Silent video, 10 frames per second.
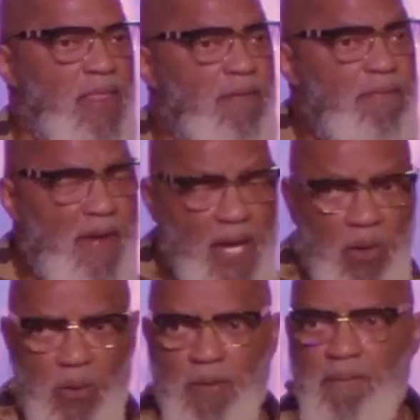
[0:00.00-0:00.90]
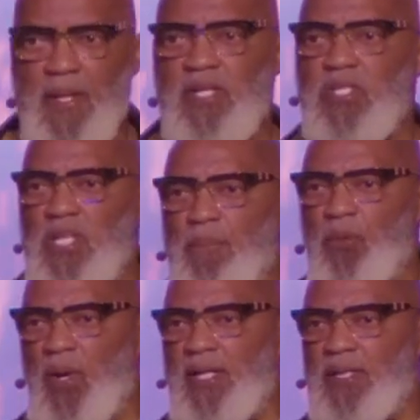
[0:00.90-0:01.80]
The veil
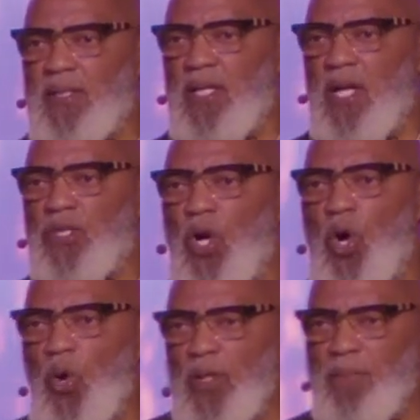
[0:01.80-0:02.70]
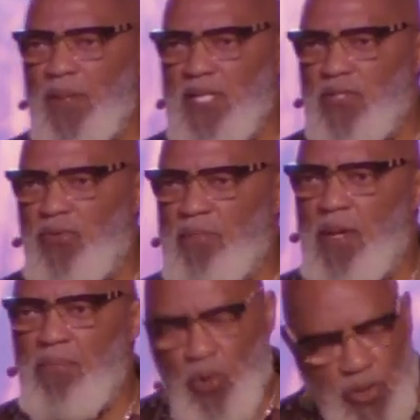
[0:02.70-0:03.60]
separated the holy place from
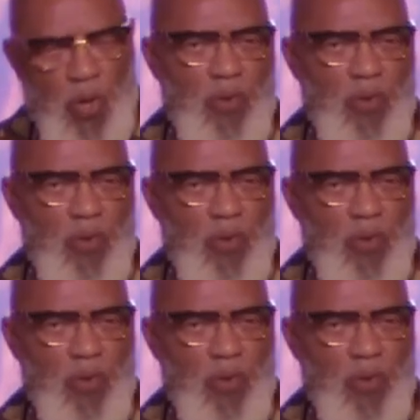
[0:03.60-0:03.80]
the most